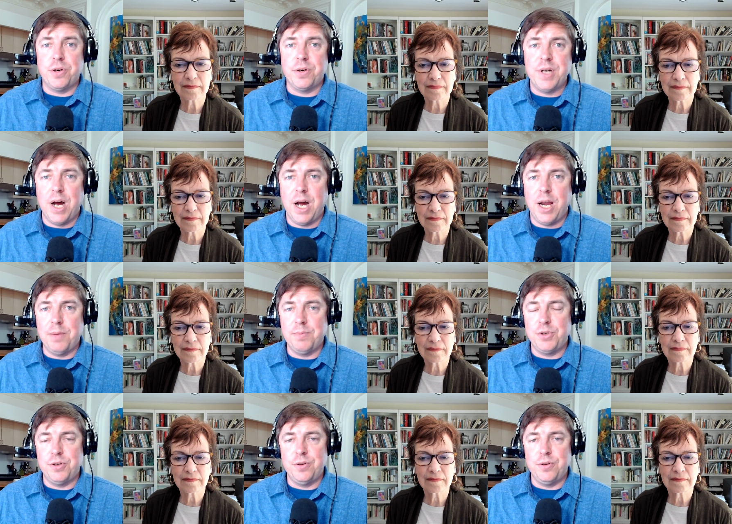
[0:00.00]
Speaker 1: time to do
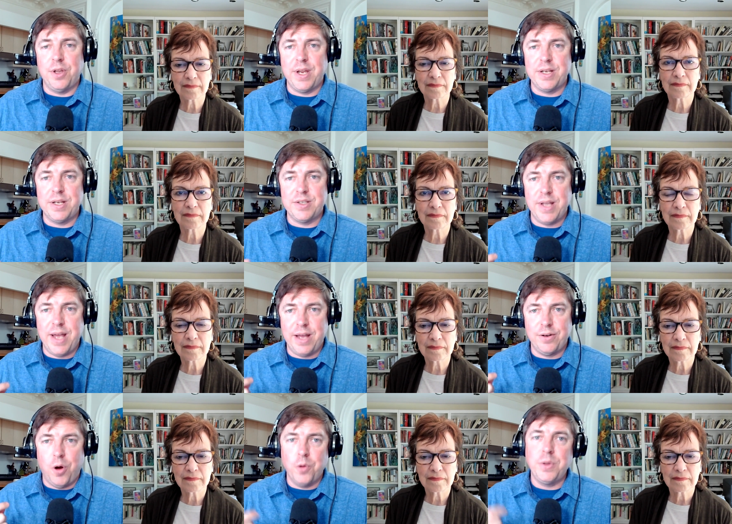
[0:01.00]
the things that
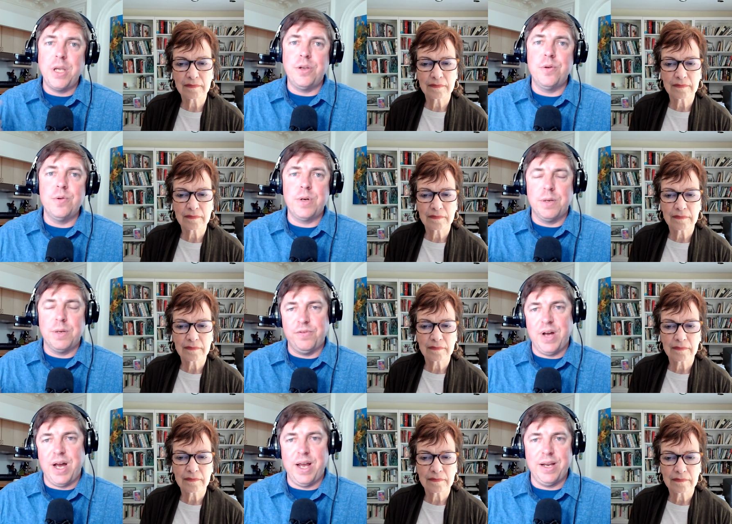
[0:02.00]
only you can
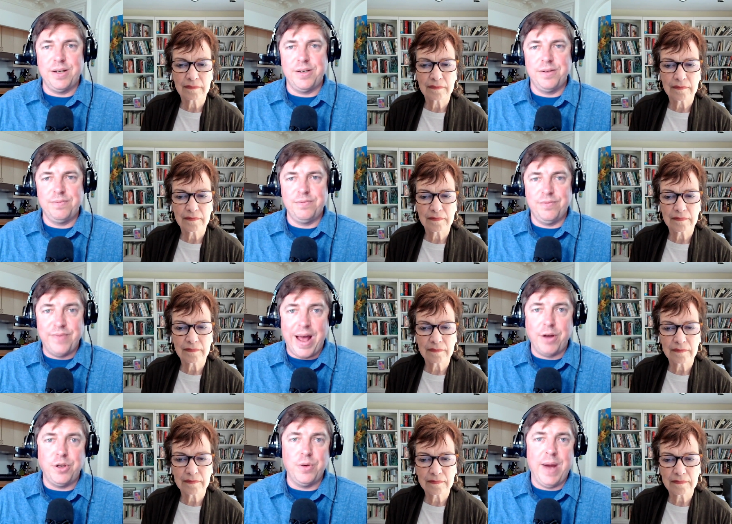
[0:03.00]
provide value
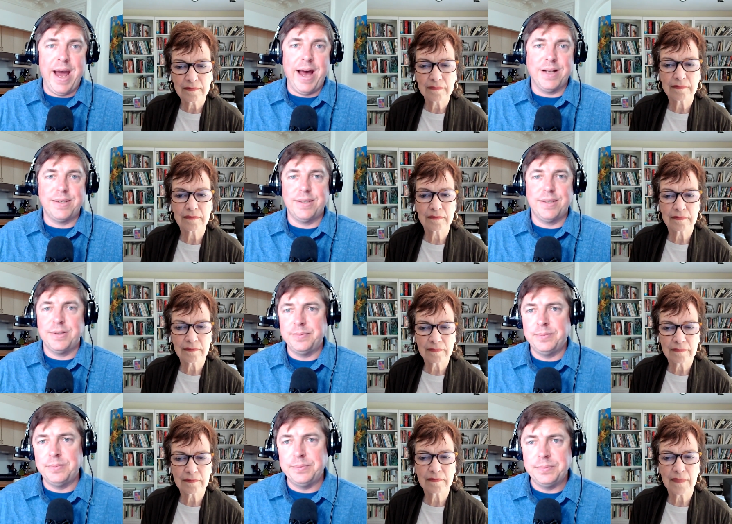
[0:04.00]
at.
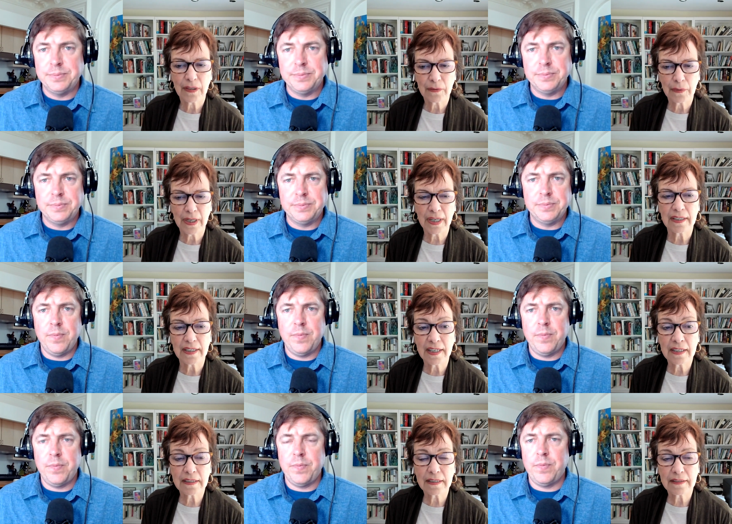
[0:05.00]
Speaker 2: Right.
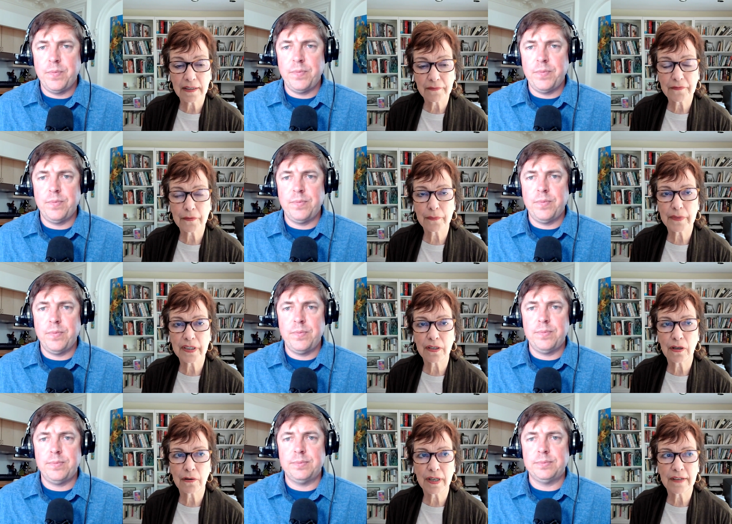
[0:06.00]
And for, you
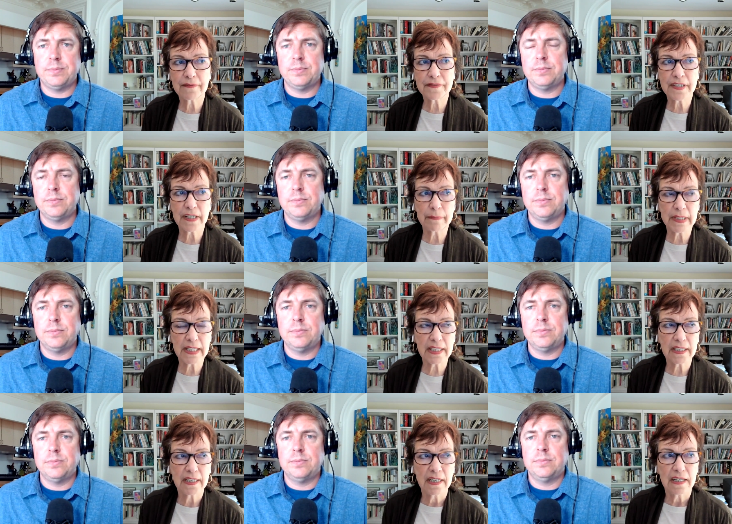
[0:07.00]
know, if
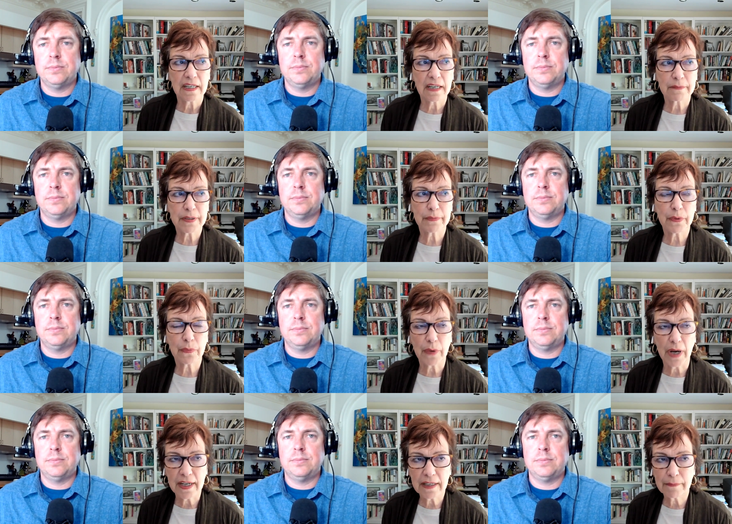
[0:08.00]
somebody comes from a
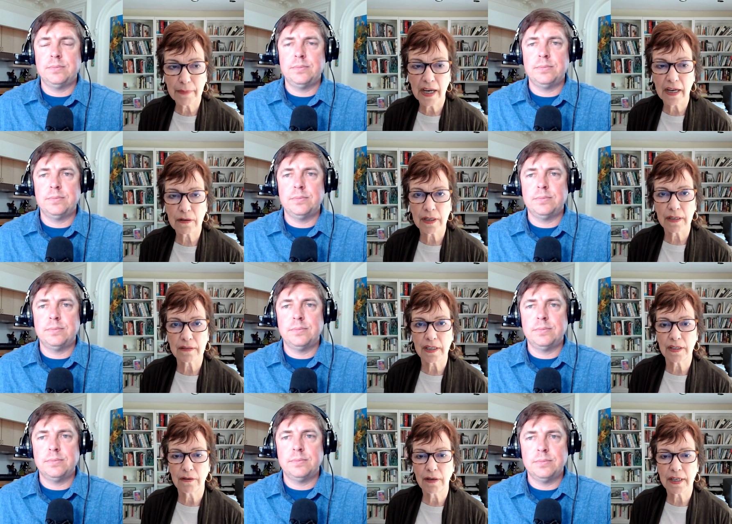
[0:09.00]
writing background,
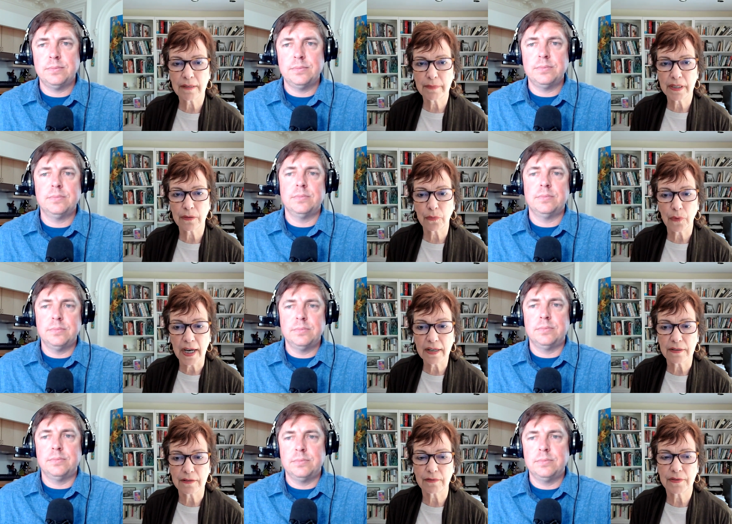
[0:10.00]
they know how to be a
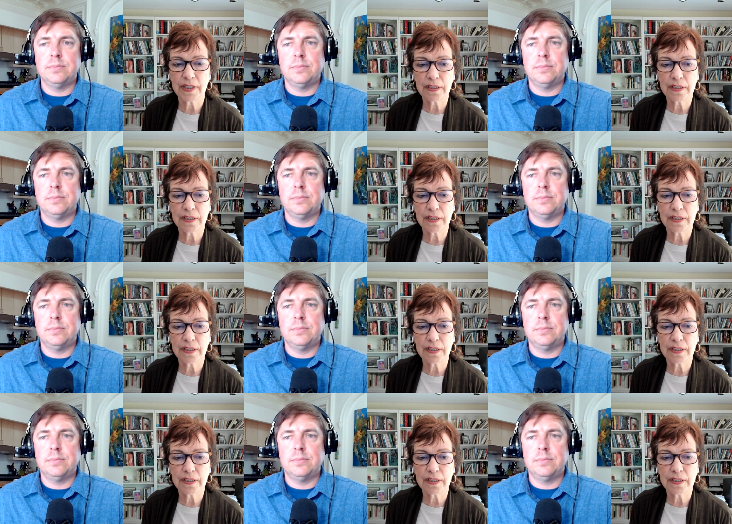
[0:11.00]
writer.